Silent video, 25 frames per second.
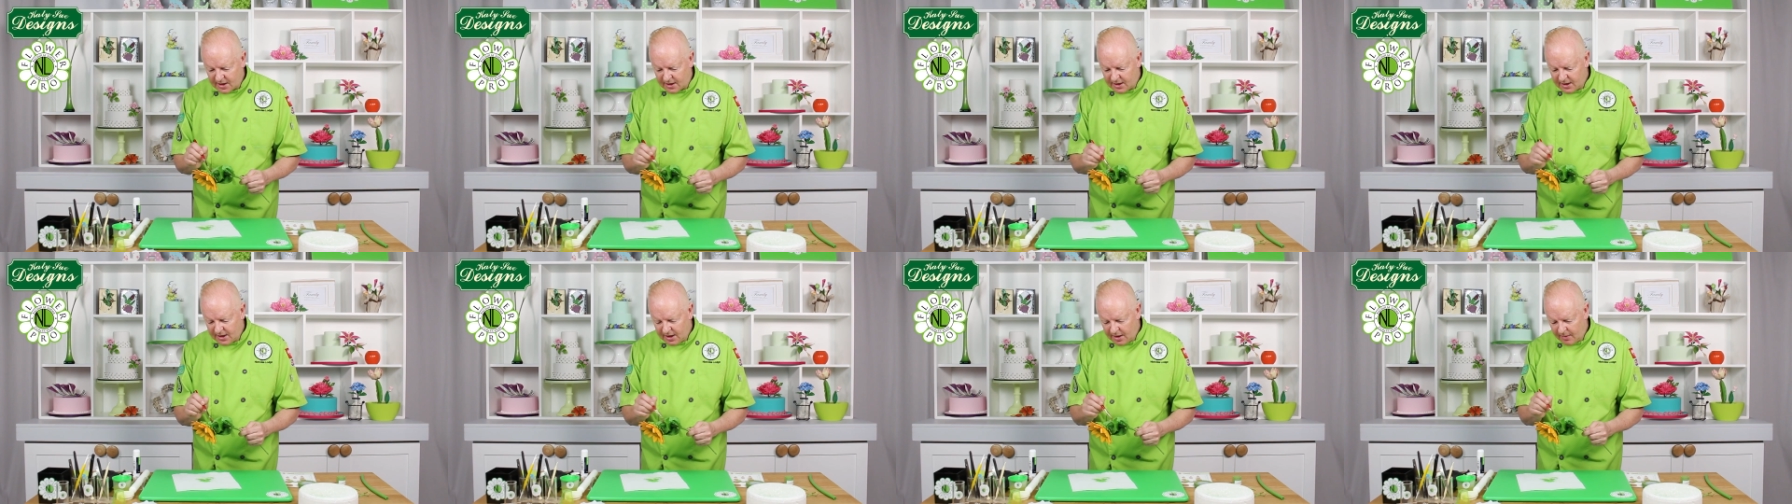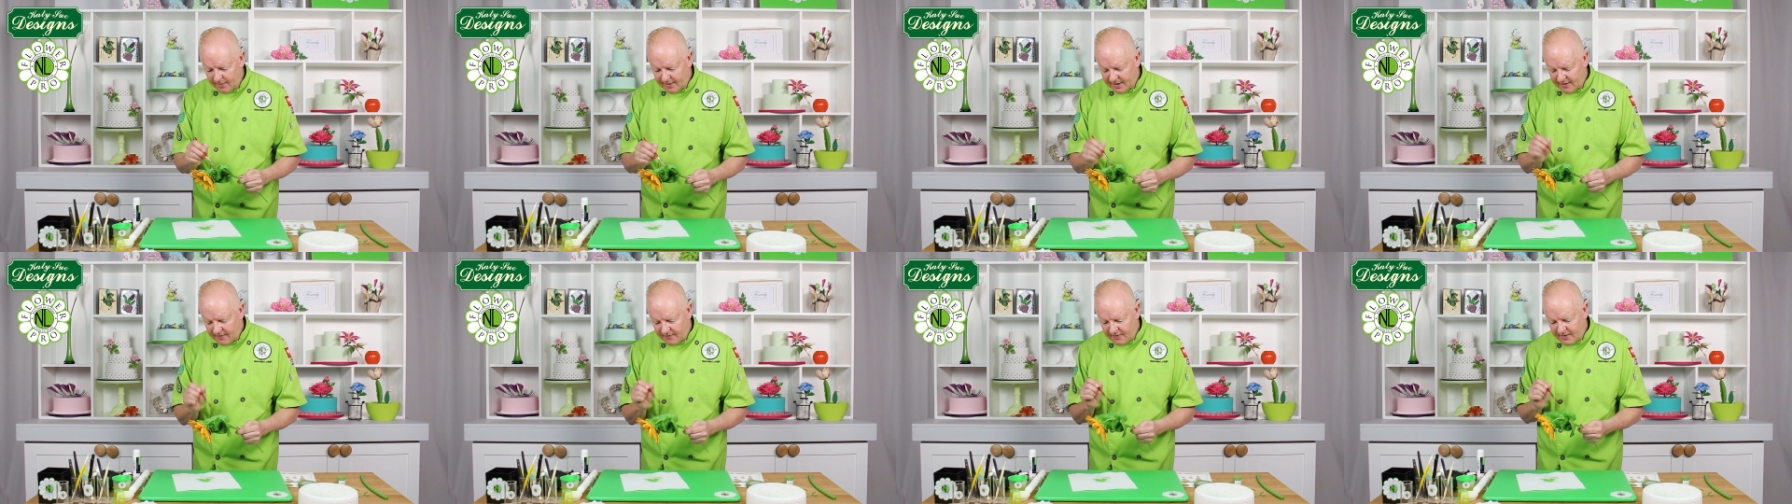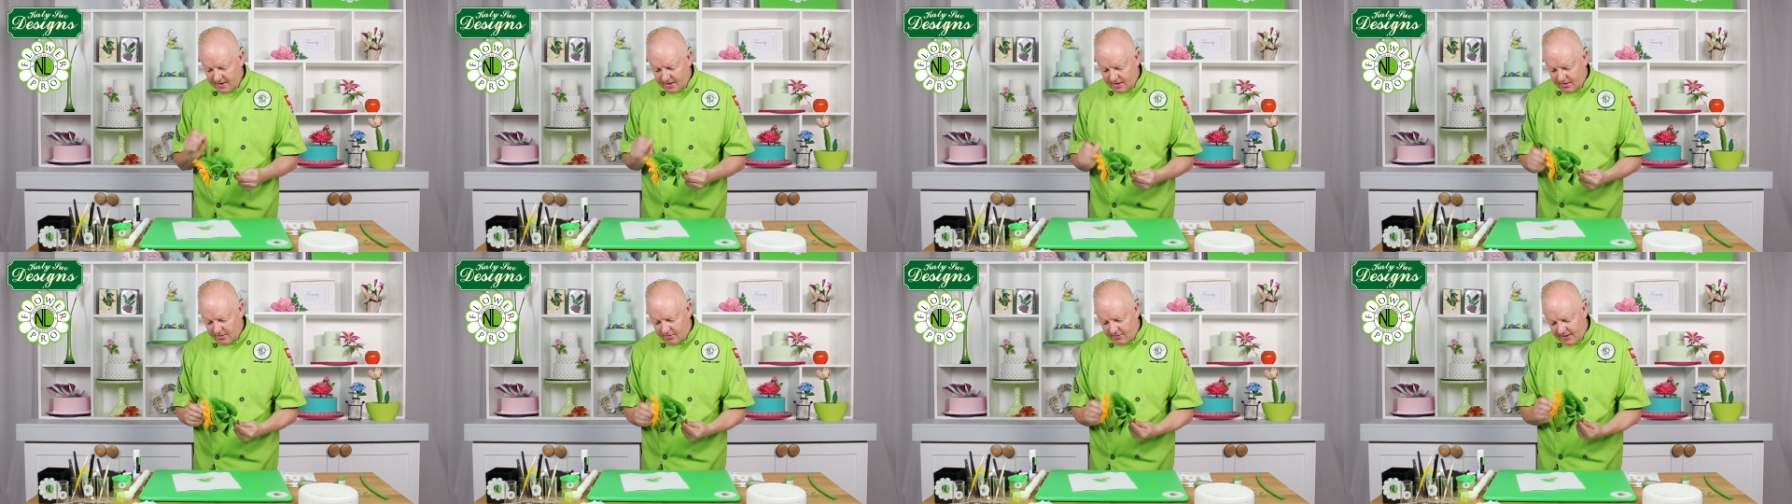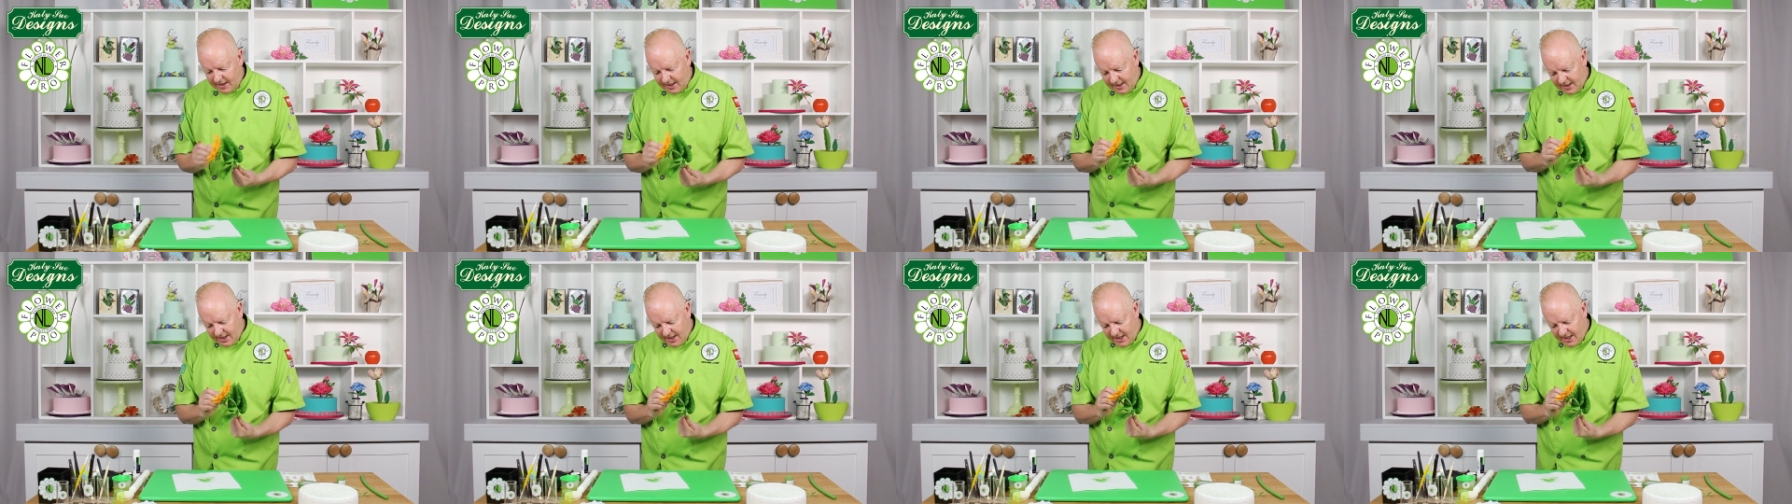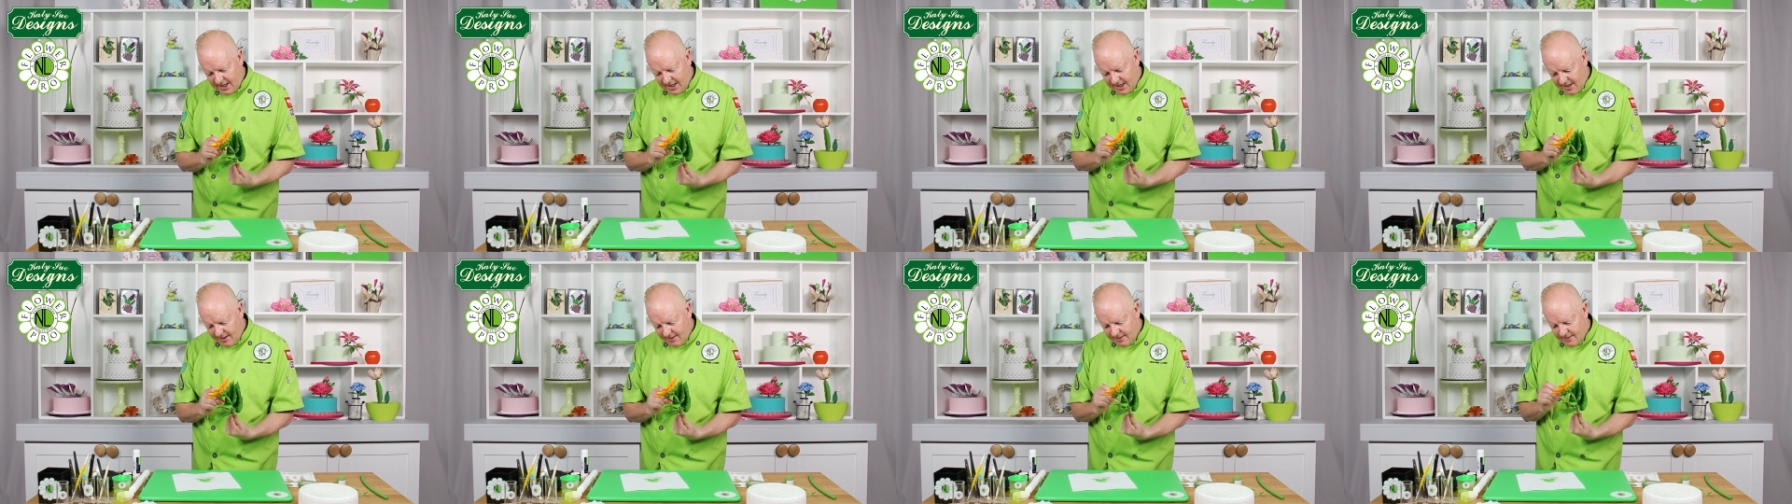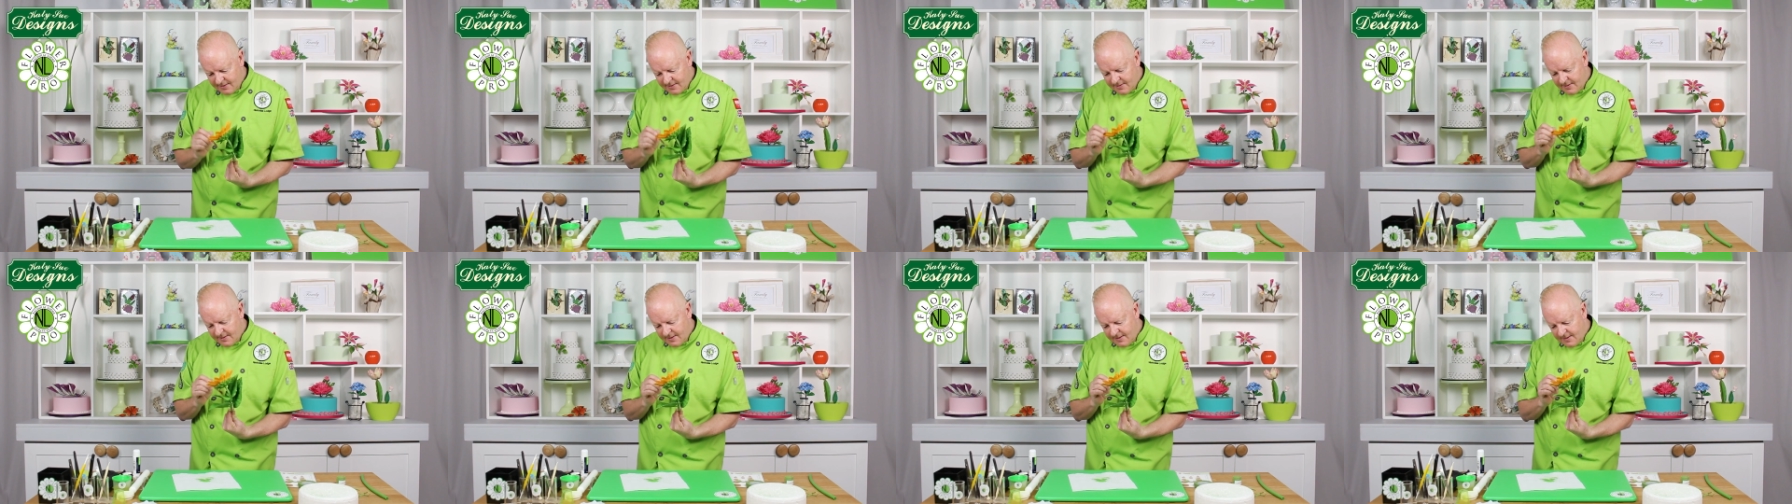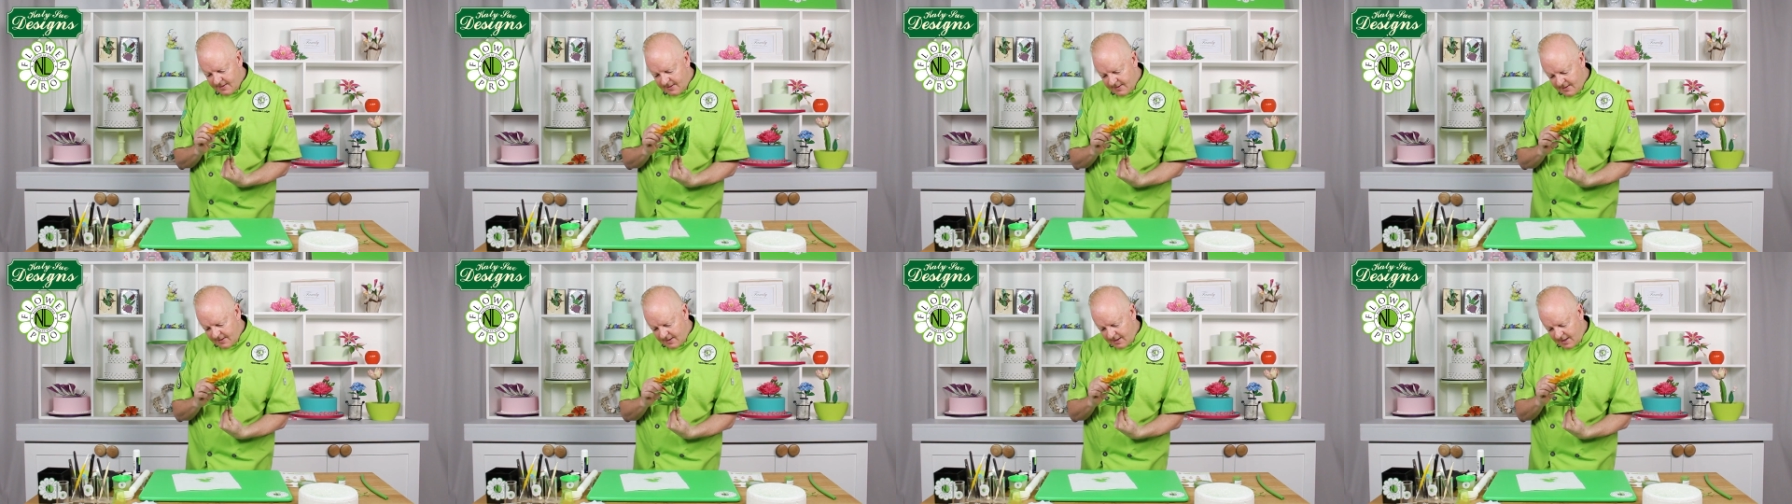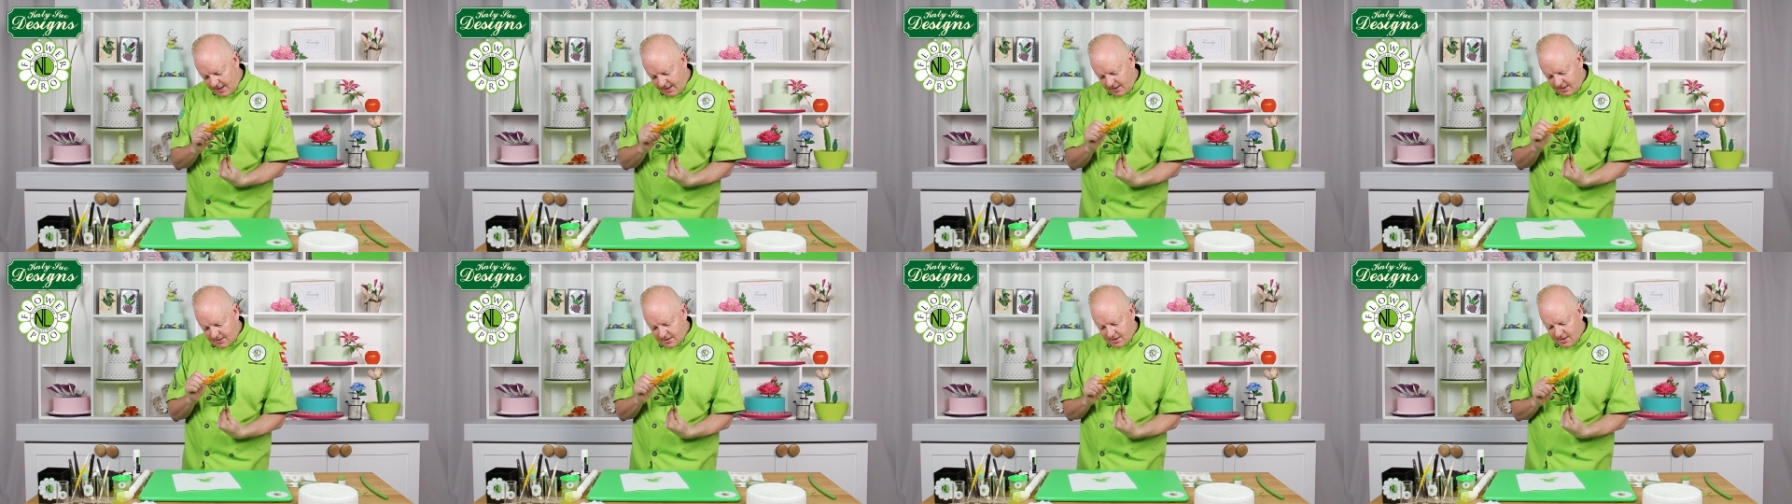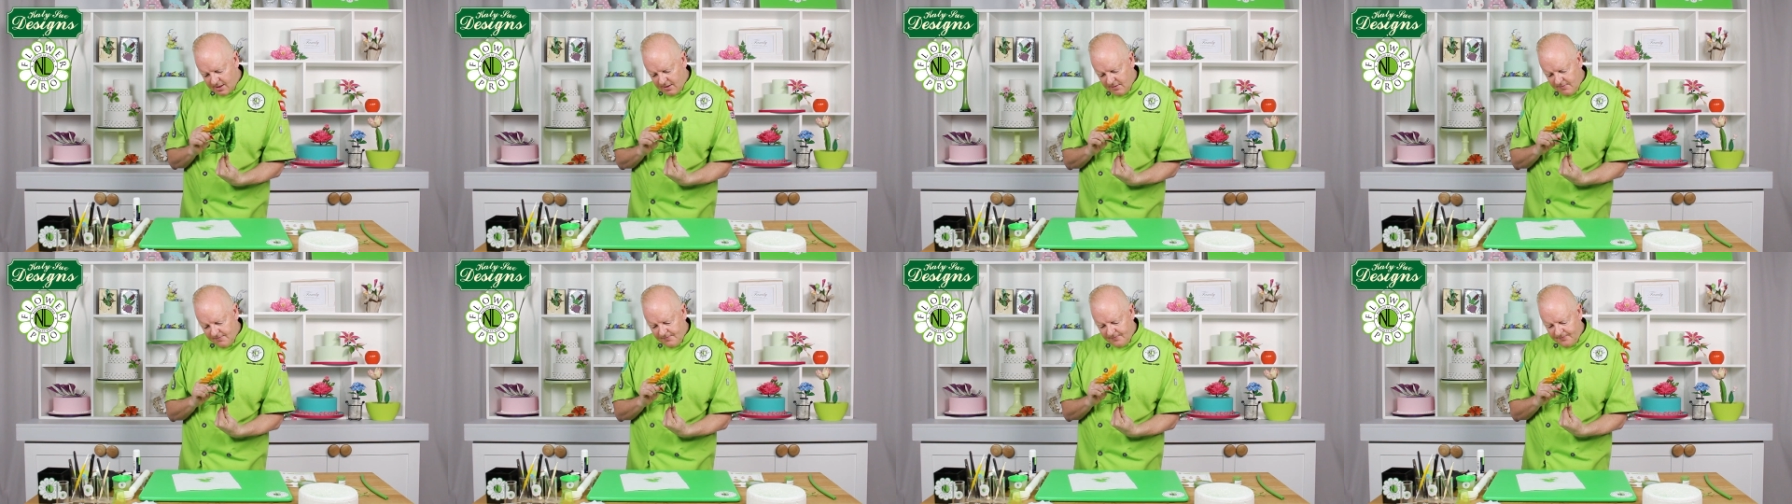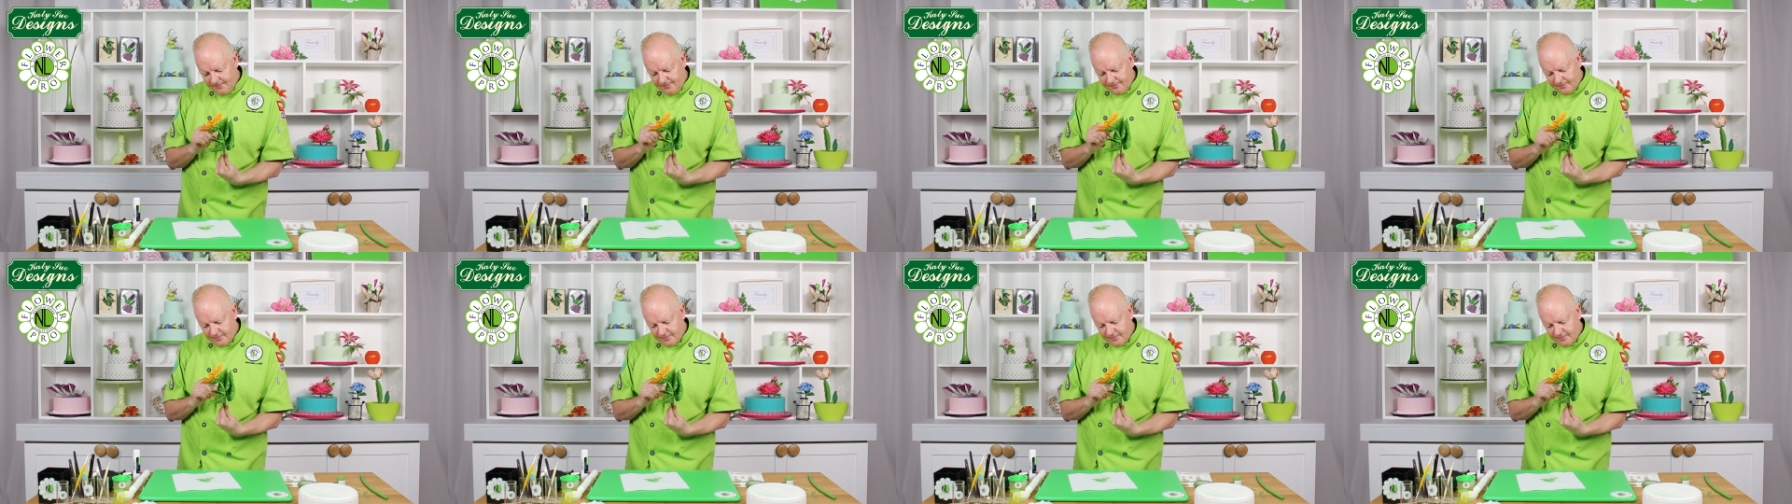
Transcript: a little bit of the green here, like so.